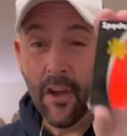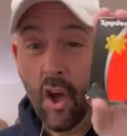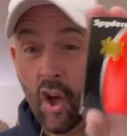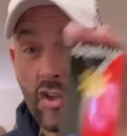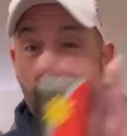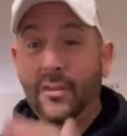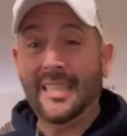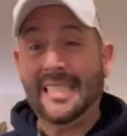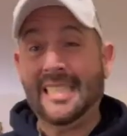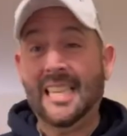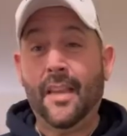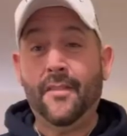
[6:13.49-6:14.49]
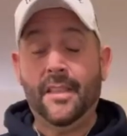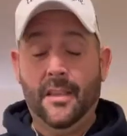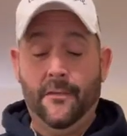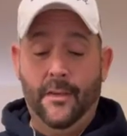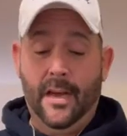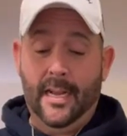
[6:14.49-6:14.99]

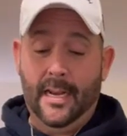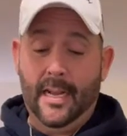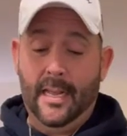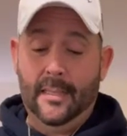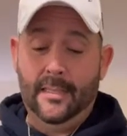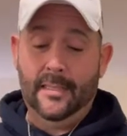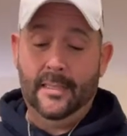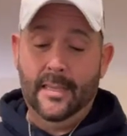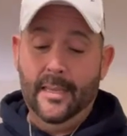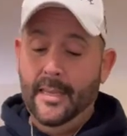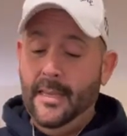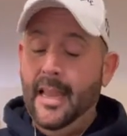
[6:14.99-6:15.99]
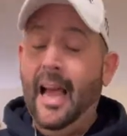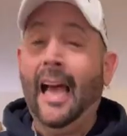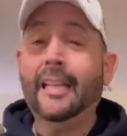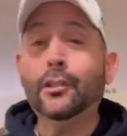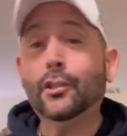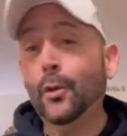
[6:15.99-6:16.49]
$175.
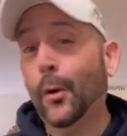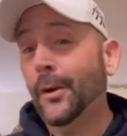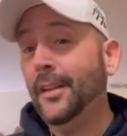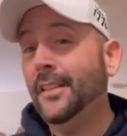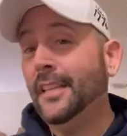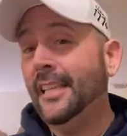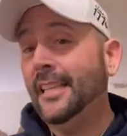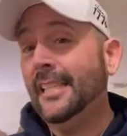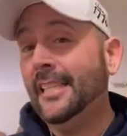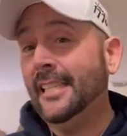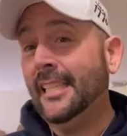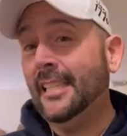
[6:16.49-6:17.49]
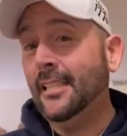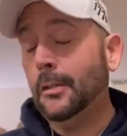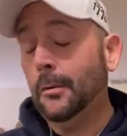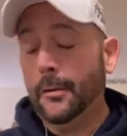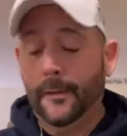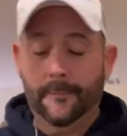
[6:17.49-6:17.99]
I saw it in the EDC
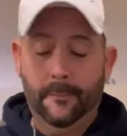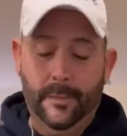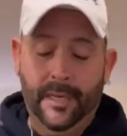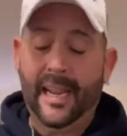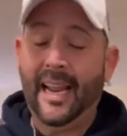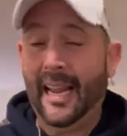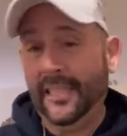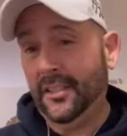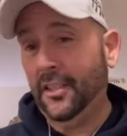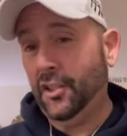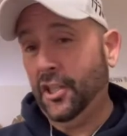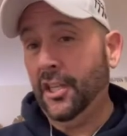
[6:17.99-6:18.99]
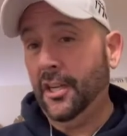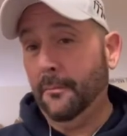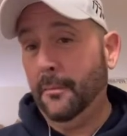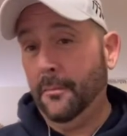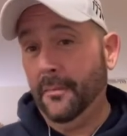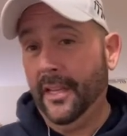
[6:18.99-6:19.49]
store, but I had to cheat
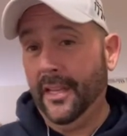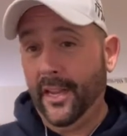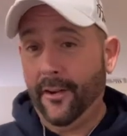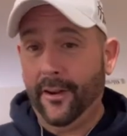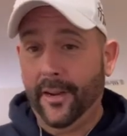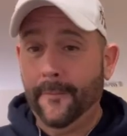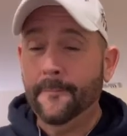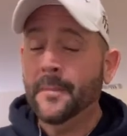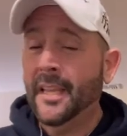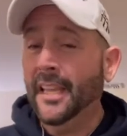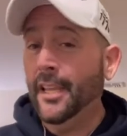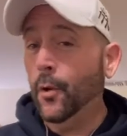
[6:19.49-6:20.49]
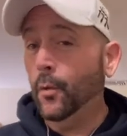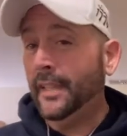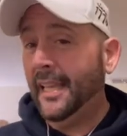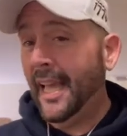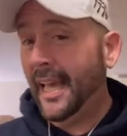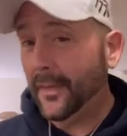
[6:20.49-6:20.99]
on my man Eric. He
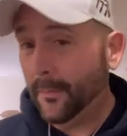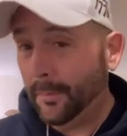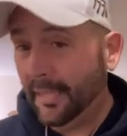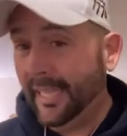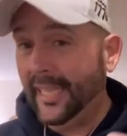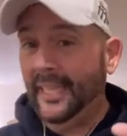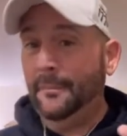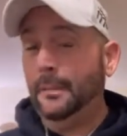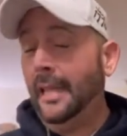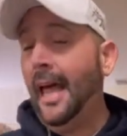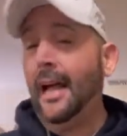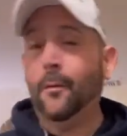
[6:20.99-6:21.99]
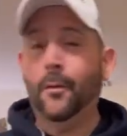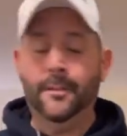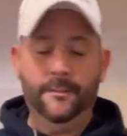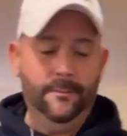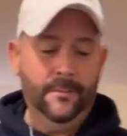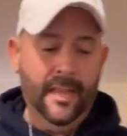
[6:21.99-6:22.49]
only had a plain black
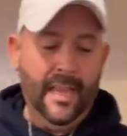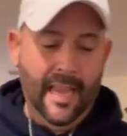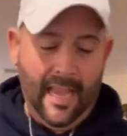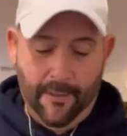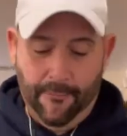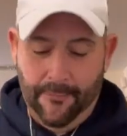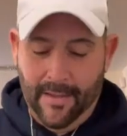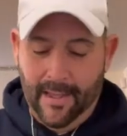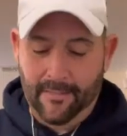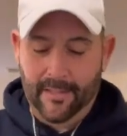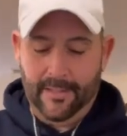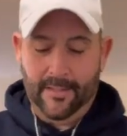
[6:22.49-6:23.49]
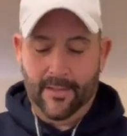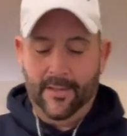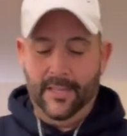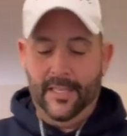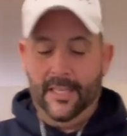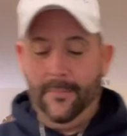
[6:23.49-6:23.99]
one. I found this
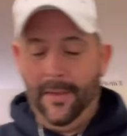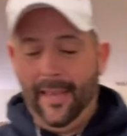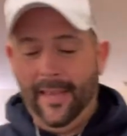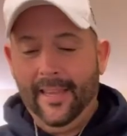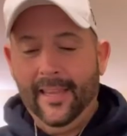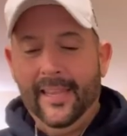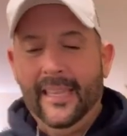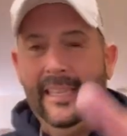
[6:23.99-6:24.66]
on eBay.